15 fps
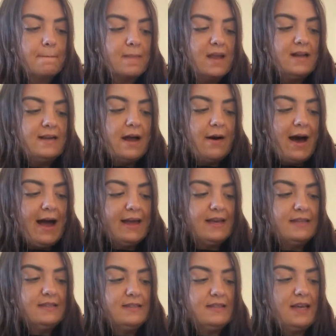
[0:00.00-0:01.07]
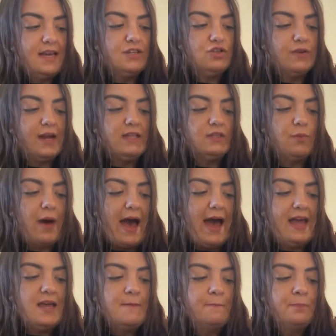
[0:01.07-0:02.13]
Now I can see straight
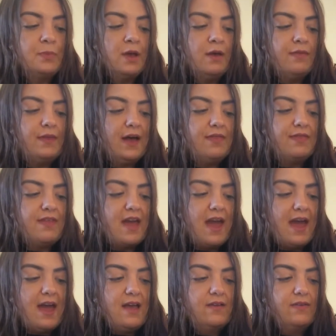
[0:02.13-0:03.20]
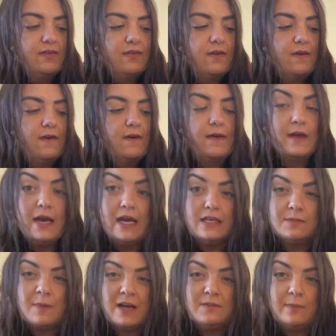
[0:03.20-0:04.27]
away that this is
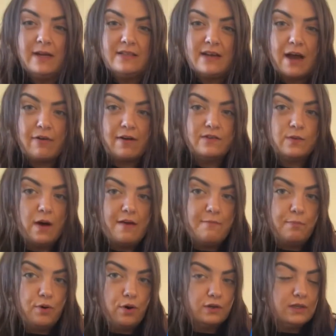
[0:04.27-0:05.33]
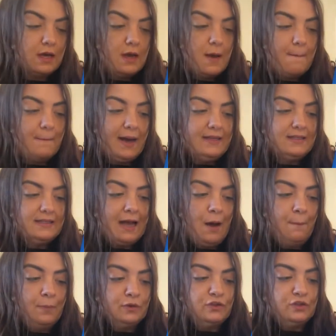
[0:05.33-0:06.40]
my split digraph. So I've put my
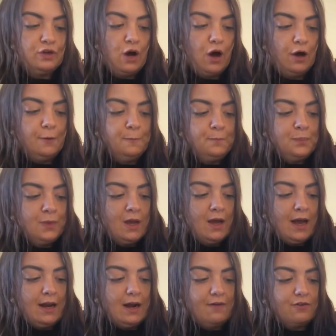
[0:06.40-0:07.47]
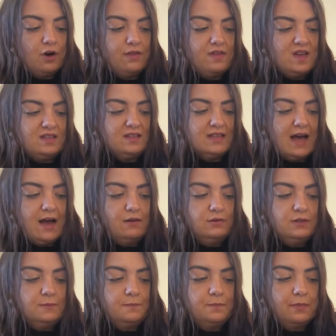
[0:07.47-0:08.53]
sound button on and I've got this
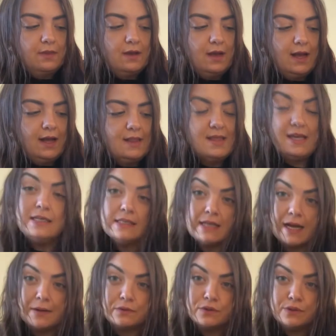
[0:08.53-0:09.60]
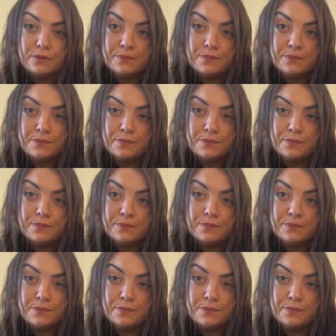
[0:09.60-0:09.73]
sound and this sound.